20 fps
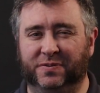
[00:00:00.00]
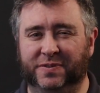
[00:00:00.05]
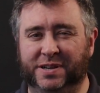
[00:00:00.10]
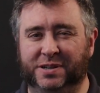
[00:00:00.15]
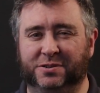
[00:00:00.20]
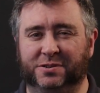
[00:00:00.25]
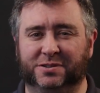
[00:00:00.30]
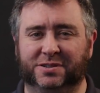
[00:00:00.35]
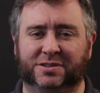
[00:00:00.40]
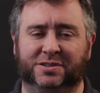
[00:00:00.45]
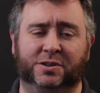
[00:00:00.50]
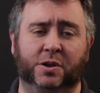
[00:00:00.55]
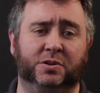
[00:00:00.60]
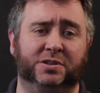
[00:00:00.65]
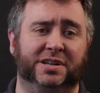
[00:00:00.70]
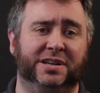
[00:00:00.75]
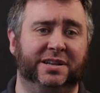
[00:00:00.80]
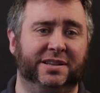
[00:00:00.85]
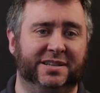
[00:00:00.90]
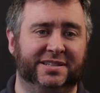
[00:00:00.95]
features
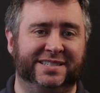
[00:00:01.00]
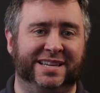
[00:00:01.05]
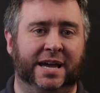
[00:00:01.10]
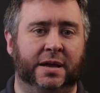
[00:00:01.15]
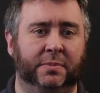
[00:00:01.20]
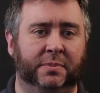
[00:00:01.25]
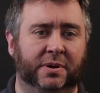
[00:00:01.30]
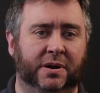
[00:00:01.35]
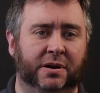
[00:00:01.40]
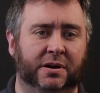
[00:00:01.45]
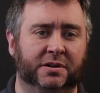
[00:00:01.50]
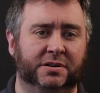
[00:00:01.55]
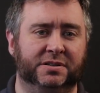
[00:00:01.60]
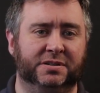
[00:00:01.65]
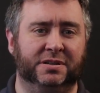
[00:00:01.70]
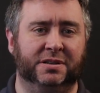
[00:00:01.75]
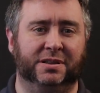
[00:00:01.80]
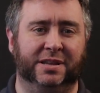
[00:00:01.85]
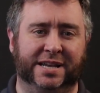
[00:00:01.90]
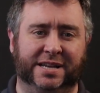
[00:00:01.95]
associated with the
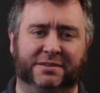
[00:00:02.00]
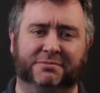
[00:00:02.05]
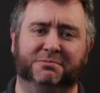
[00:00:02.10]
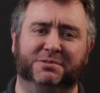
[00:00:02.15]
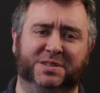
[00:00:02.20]
soundbars like